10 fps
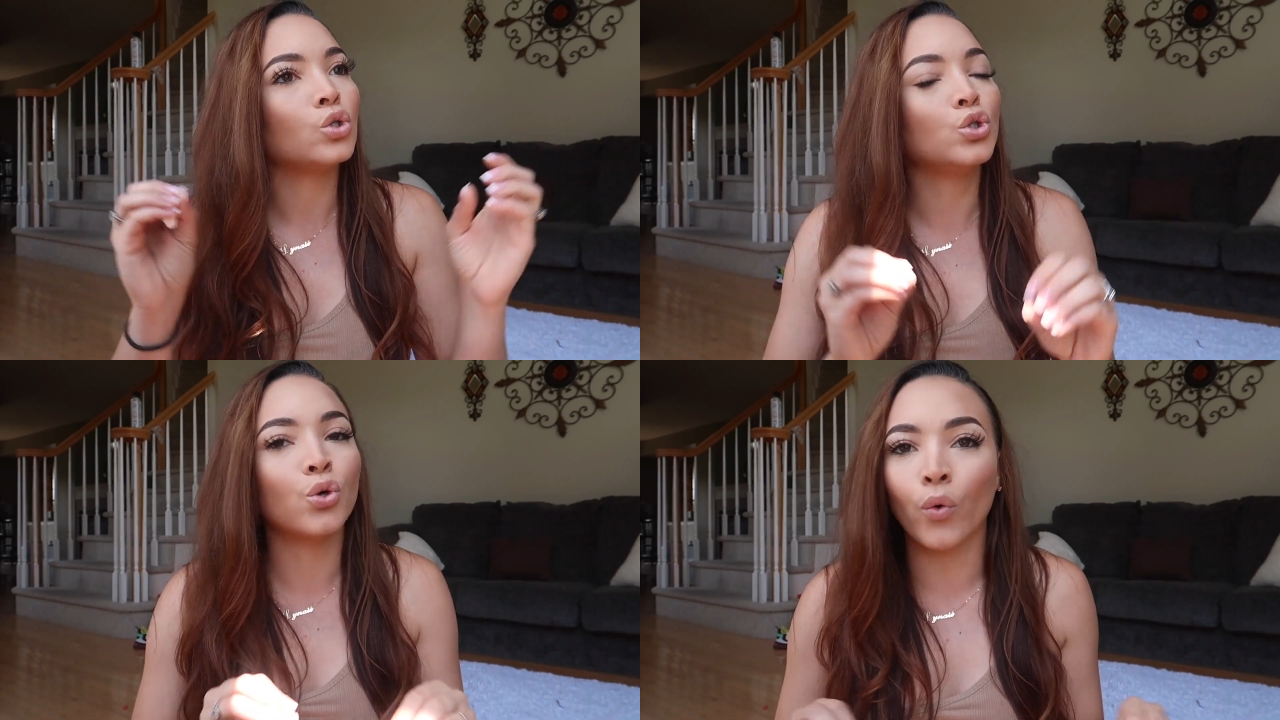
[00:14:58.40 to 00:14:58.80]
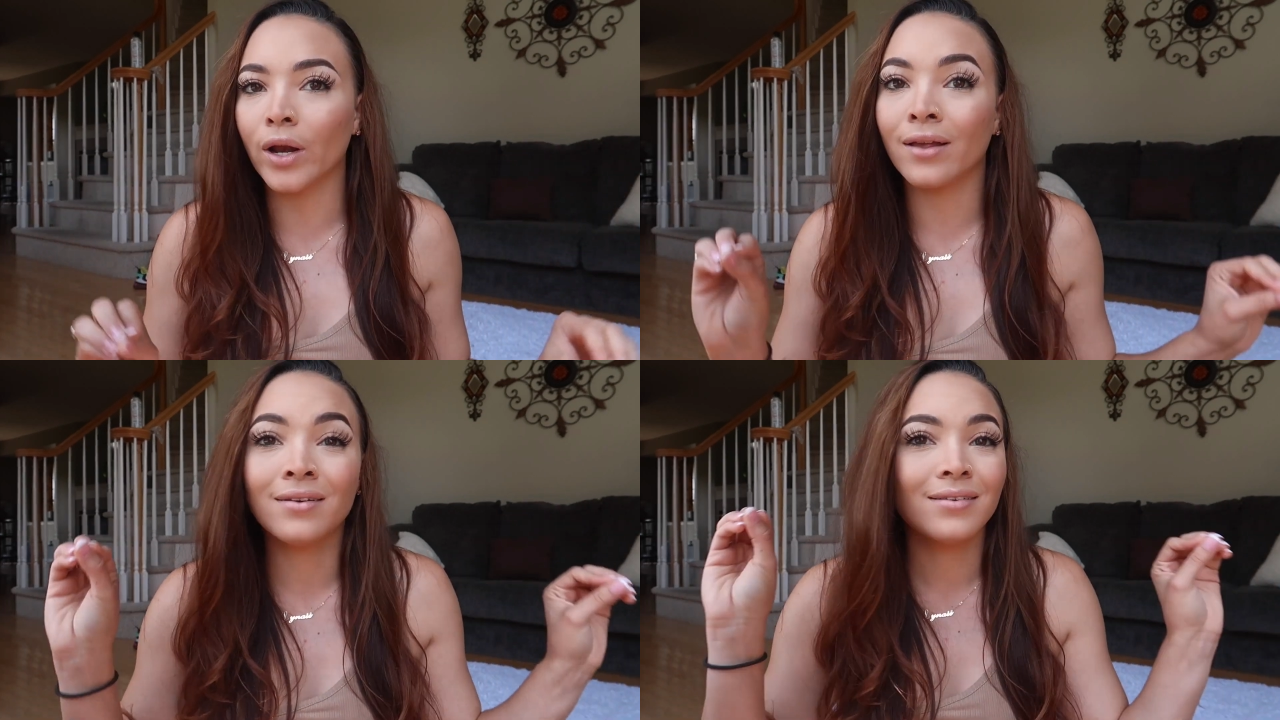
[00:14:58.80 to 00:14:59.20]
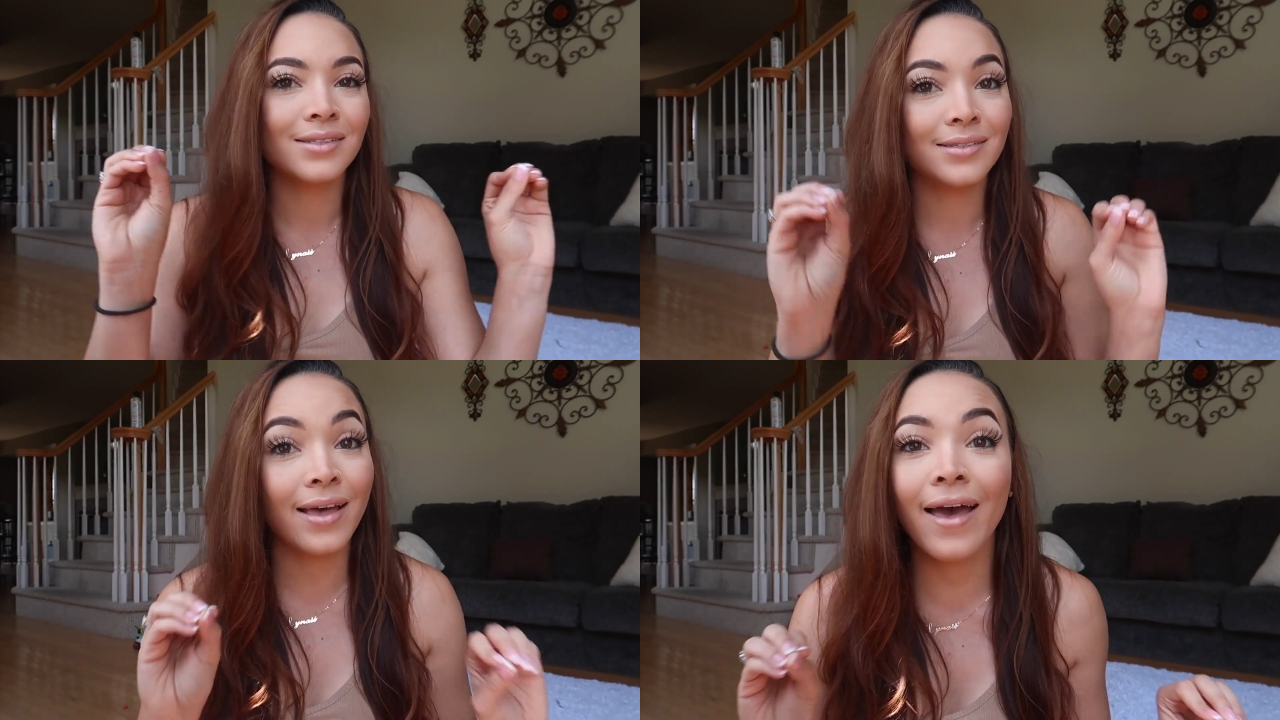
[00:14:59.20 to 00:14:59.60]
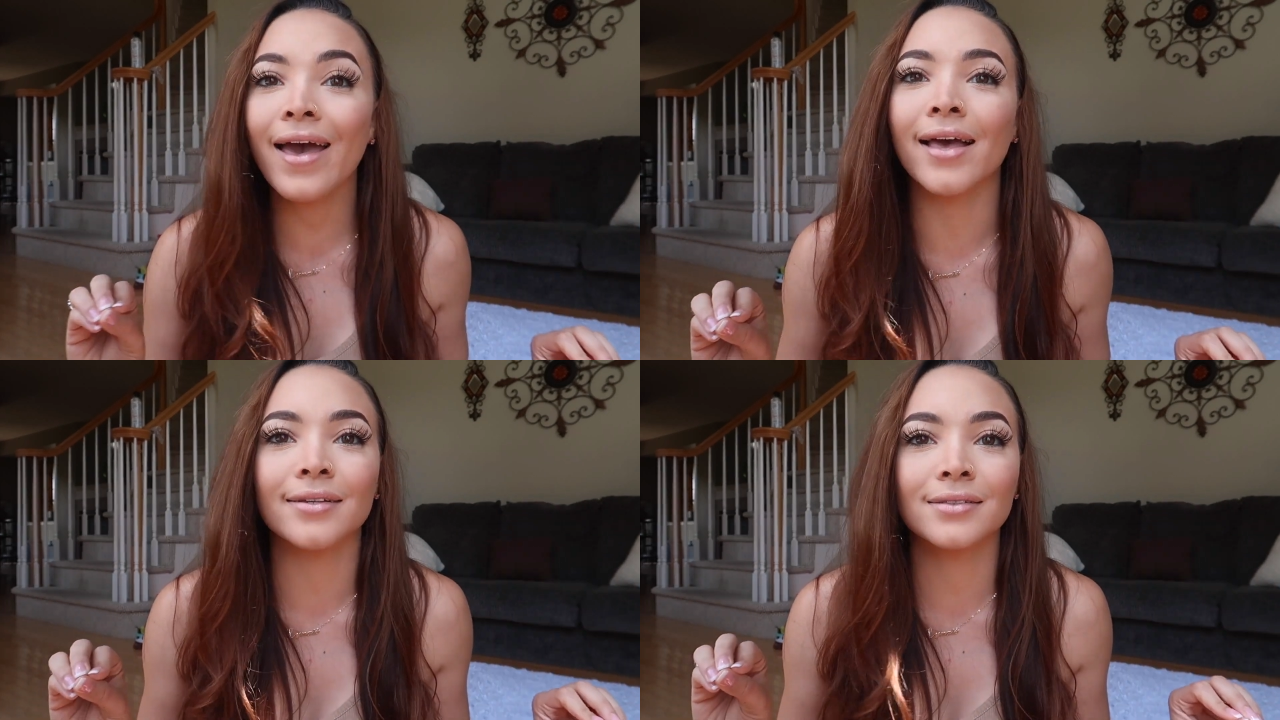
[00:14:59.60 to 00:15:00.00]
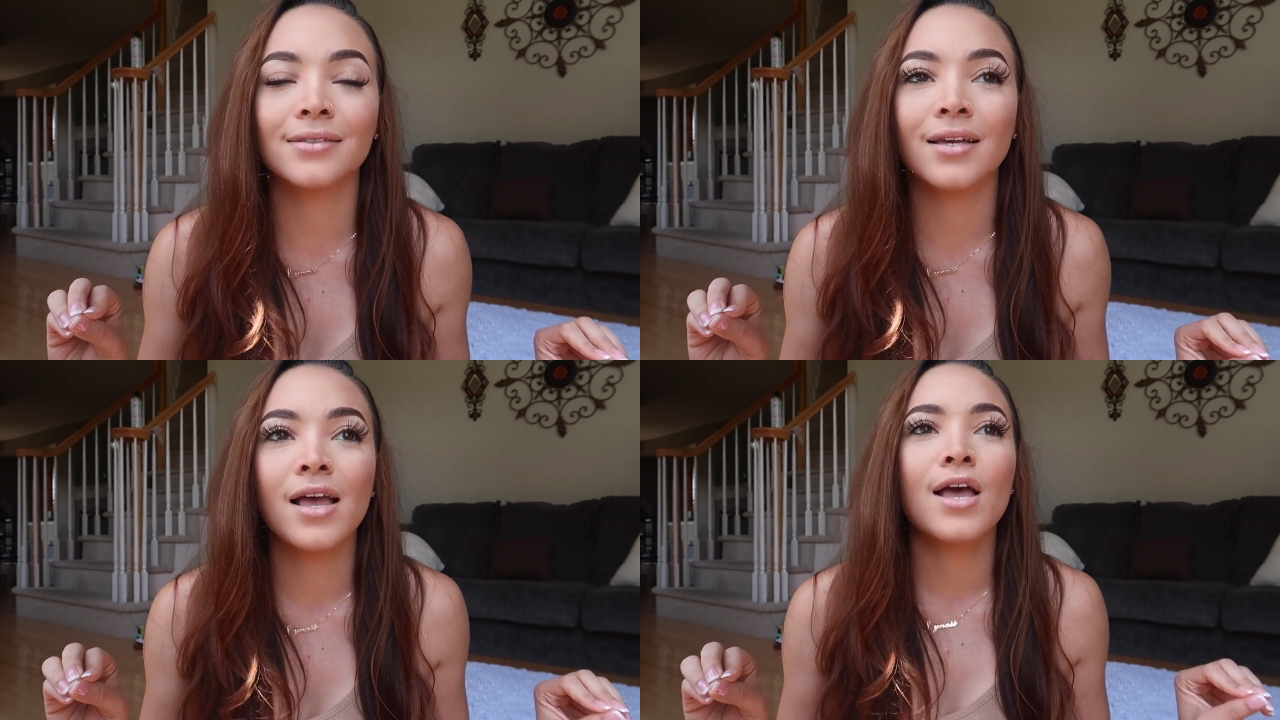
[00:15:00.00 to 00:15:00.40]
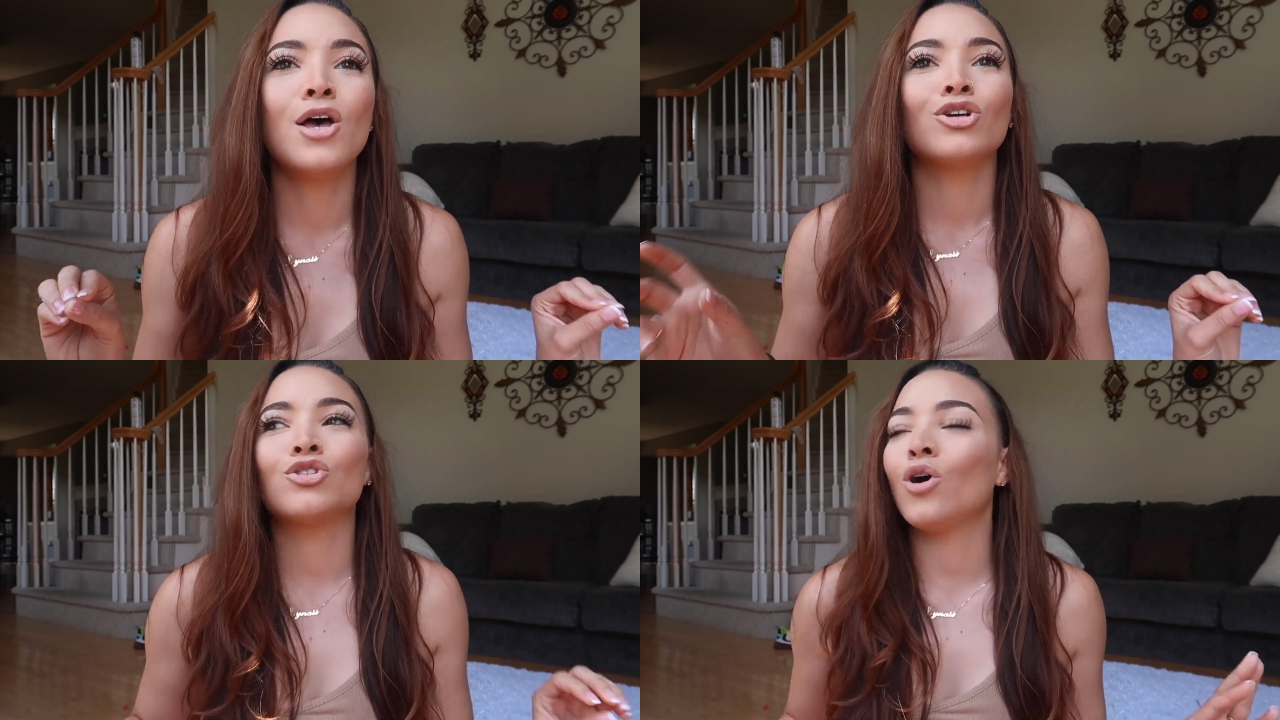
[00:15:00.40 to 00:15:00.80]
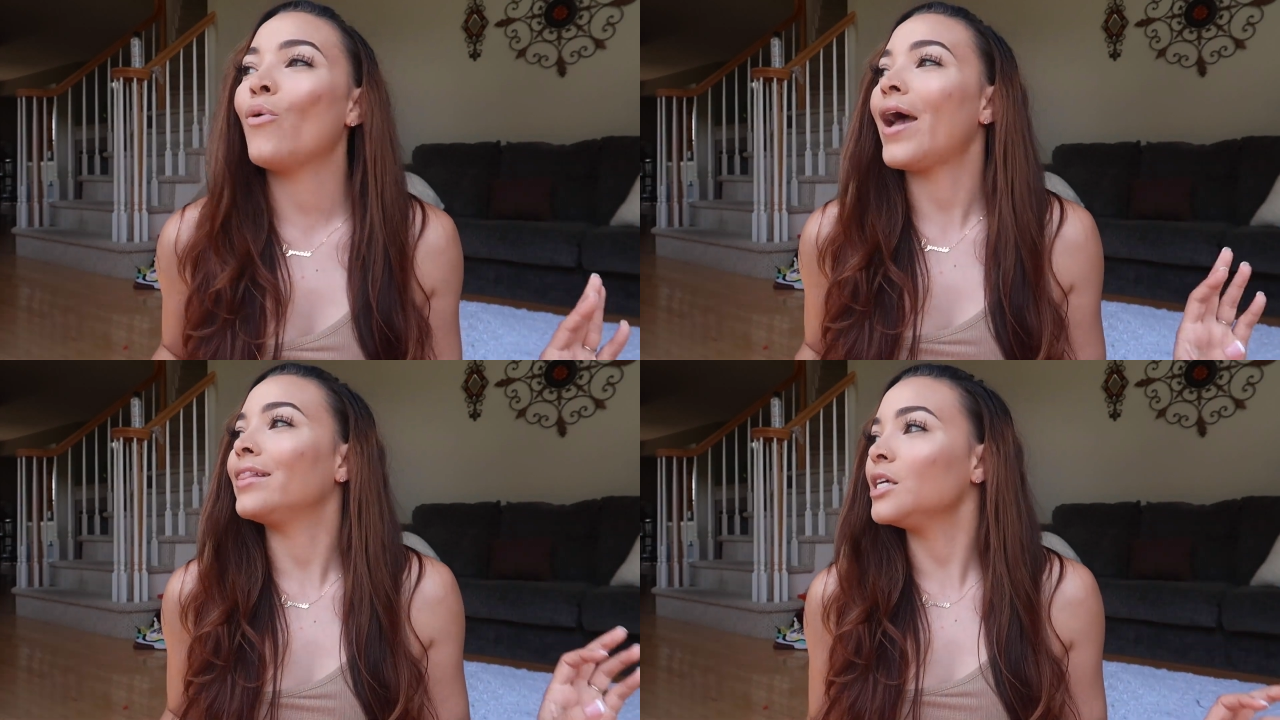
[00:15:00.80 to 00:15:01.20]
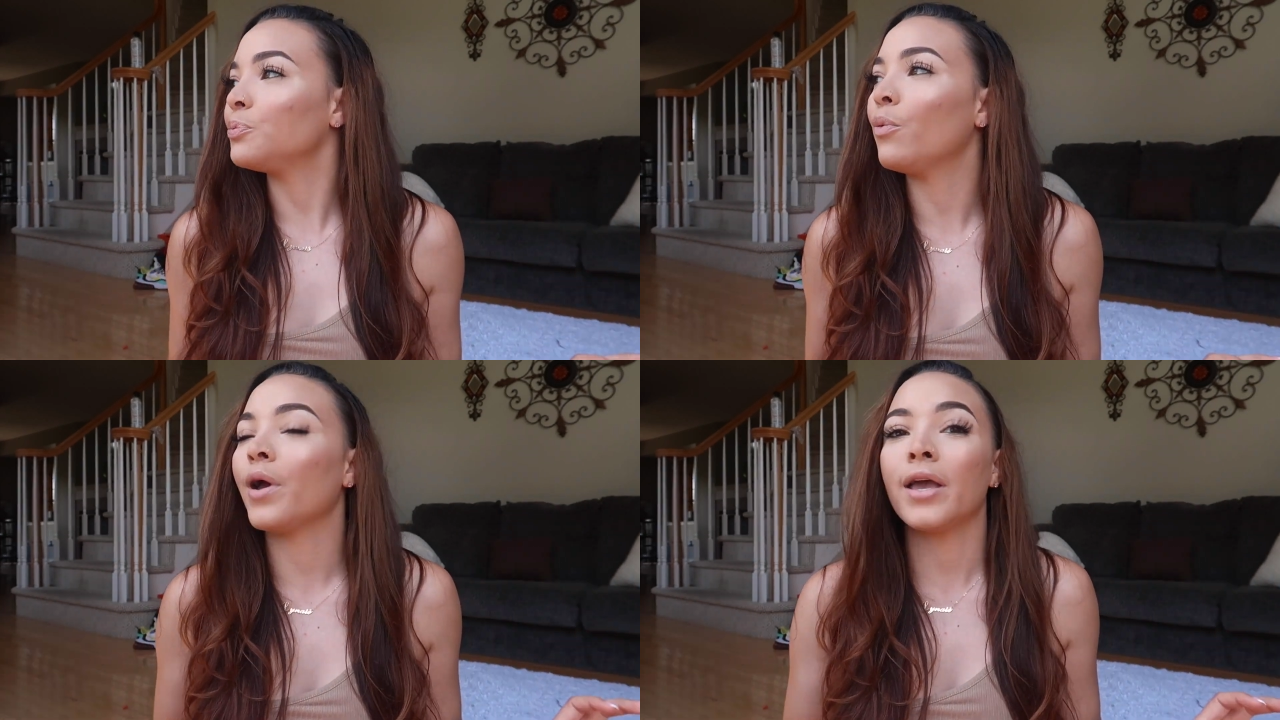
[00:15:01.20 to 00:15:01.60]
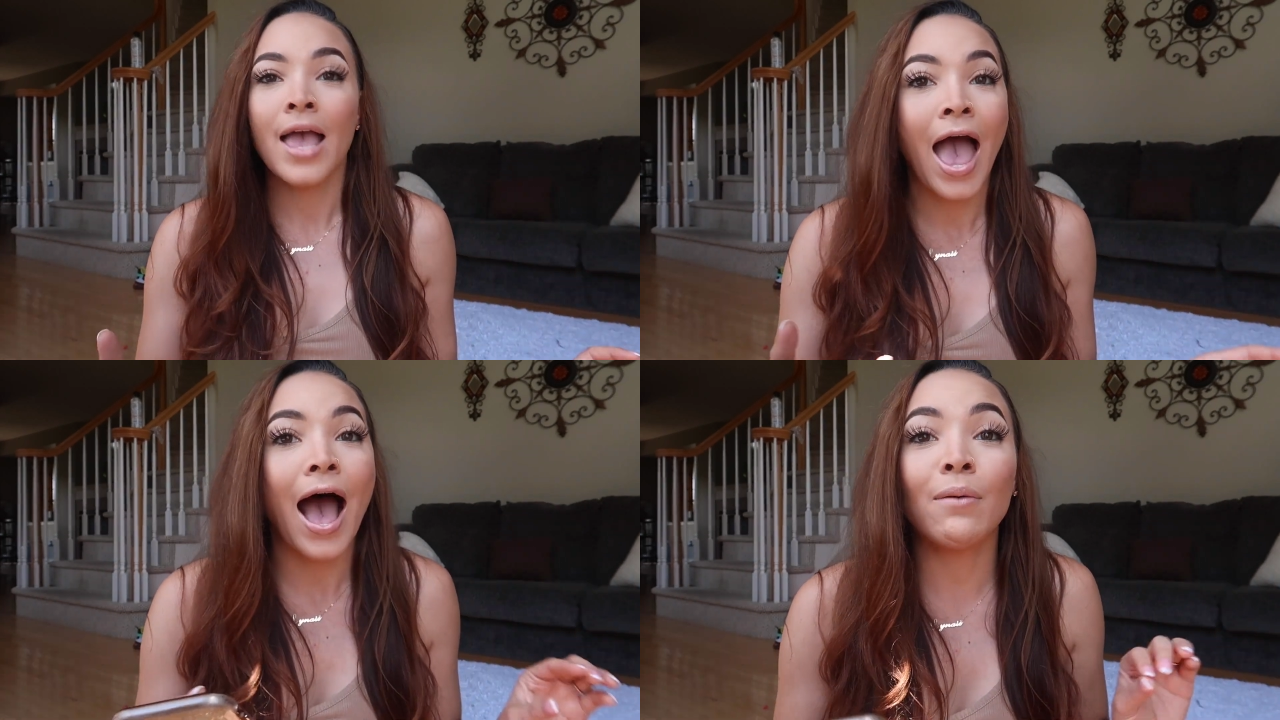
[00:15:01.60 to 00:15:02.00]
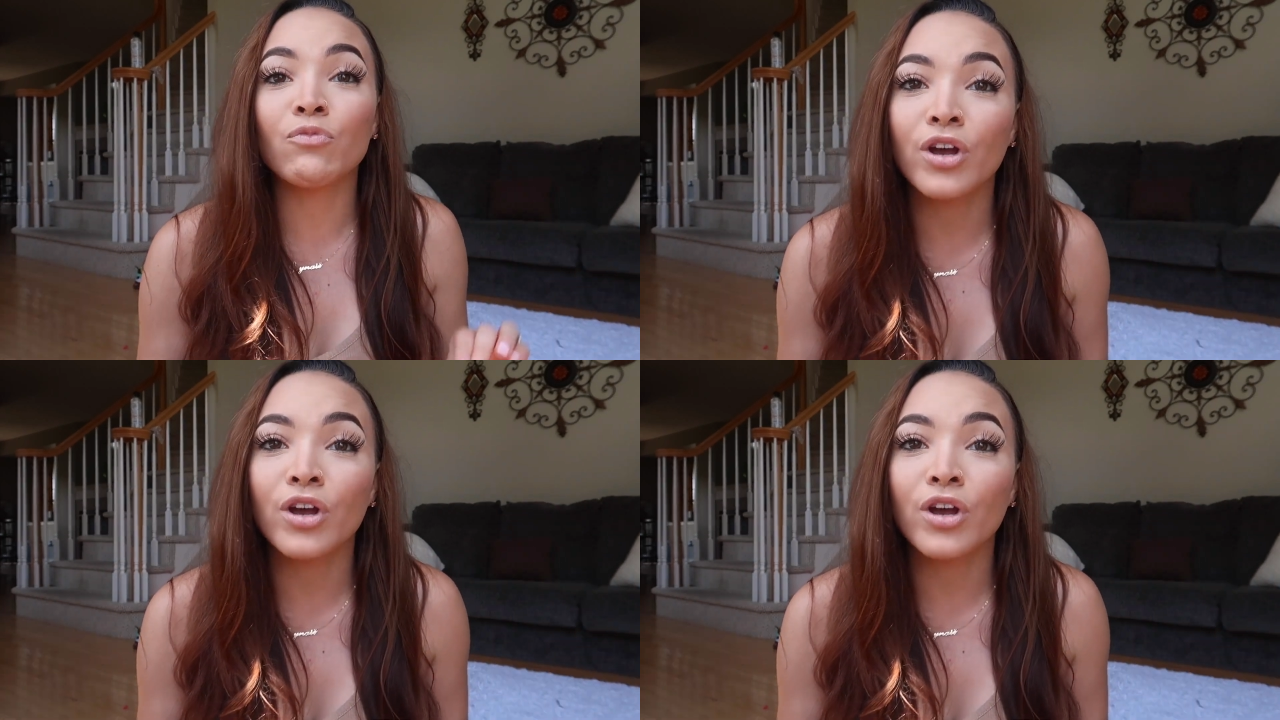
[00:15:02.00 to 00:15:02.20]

Jordan texted. So at this point, I'm